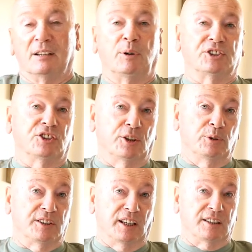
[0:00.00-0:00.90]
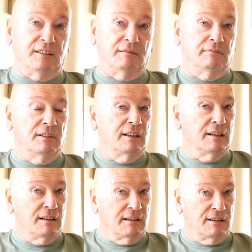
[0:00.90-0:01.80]
What you do is this.
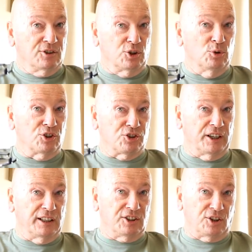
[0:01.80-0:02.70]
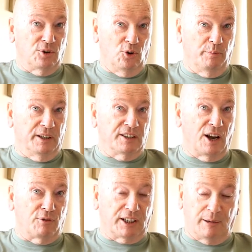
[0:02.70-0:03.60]
Don't try this at home,
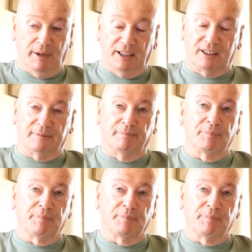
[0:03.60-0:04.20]
not recommended.